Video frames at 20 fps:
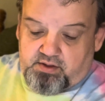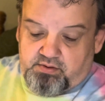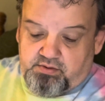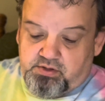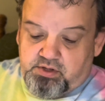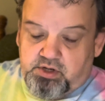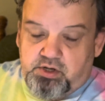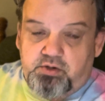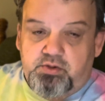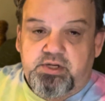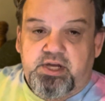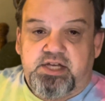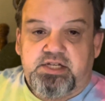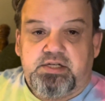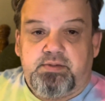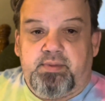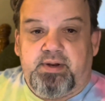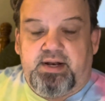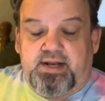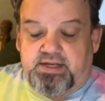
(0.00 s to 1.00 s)
The New
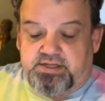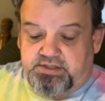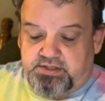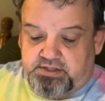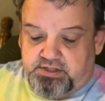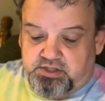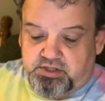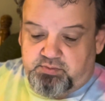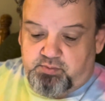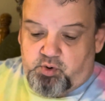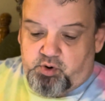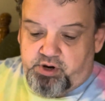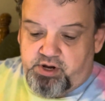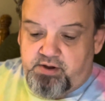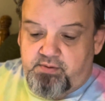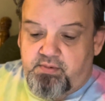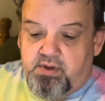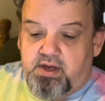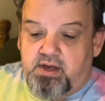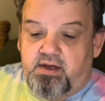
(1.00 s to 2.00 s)
Testament lesson this
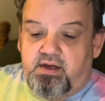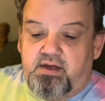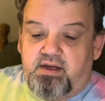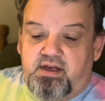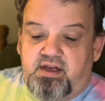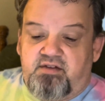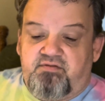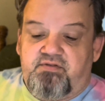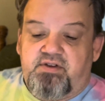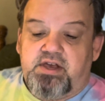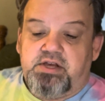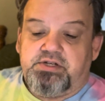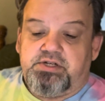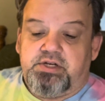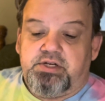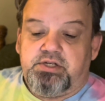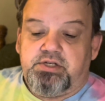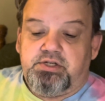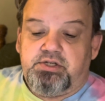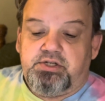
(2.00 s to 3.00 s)
morning
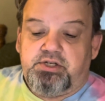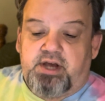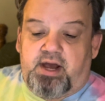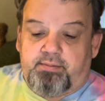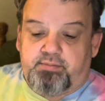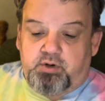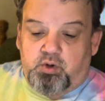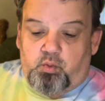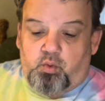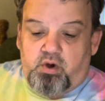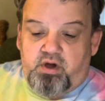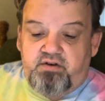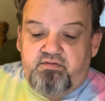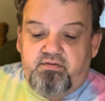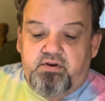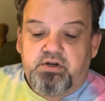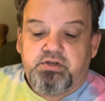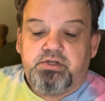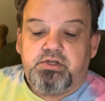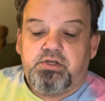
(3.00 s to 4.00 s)
Ephesians chapter 1,
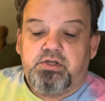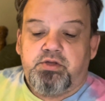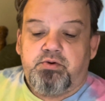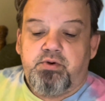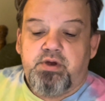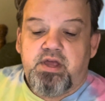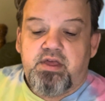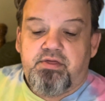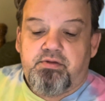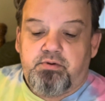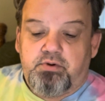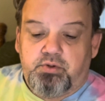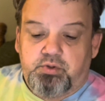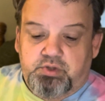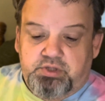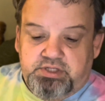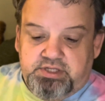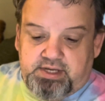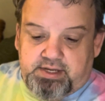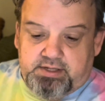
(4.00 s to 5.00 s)
verses 3 through
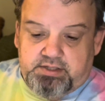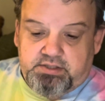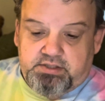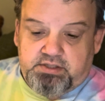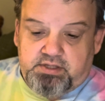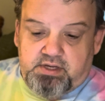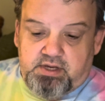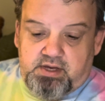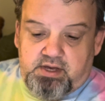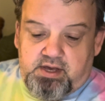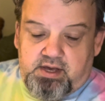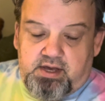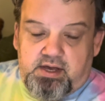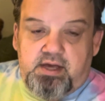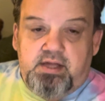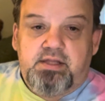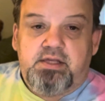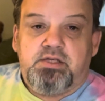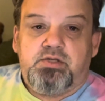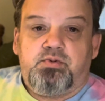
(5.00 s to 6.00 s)
6.
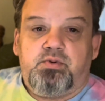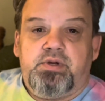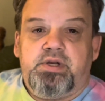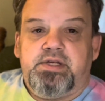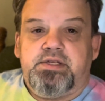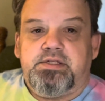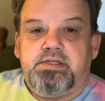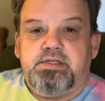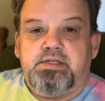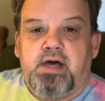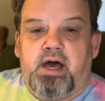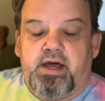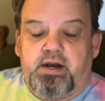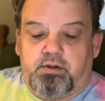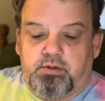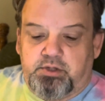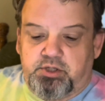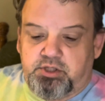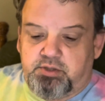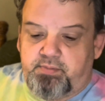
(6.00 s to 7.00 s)
And this one is
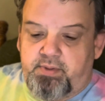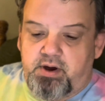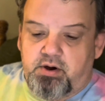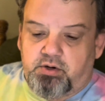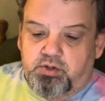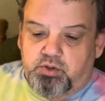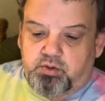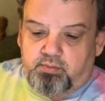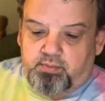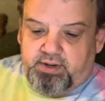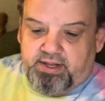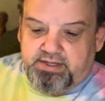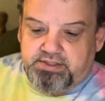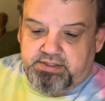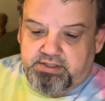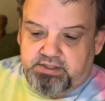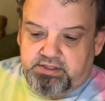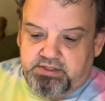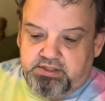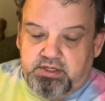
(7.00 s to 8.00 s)
entitled The Spiritual
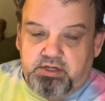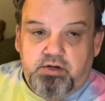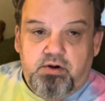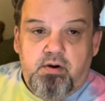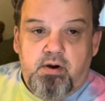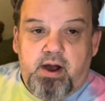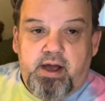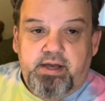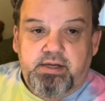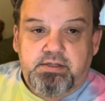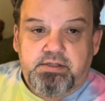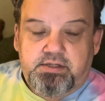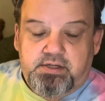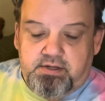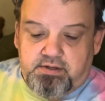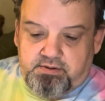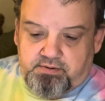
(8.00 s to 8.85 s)
Blessings in Christ.